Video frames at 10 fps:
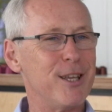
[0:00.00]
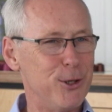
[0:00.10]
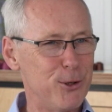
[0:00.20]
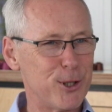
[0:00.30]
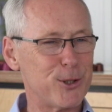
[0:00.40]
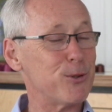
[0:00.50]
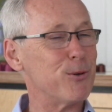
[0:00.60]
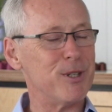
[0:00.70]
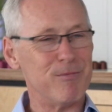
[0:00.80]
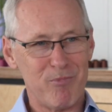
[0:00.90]
you to do,
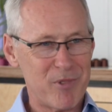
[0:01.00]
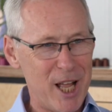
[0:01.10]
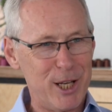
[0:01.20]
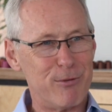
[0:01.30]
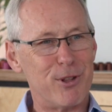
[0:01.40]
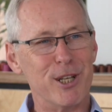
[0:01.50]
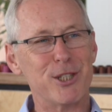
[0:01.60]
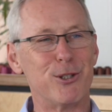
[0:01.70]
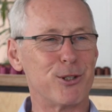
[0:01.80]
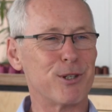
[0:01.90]
and any of the
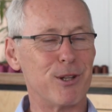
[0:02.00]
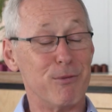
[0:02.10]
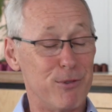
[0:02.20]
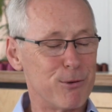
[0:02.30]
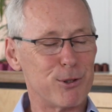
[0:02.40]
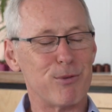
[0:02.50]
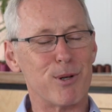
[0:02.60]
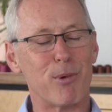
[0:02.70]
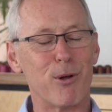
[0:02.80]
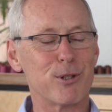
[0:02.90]
listeners or the viewers of your
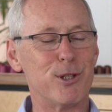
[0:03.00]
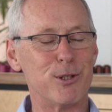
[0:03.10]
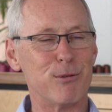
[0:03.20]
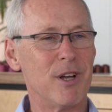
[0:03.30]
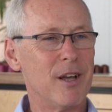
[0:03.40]
blog to do,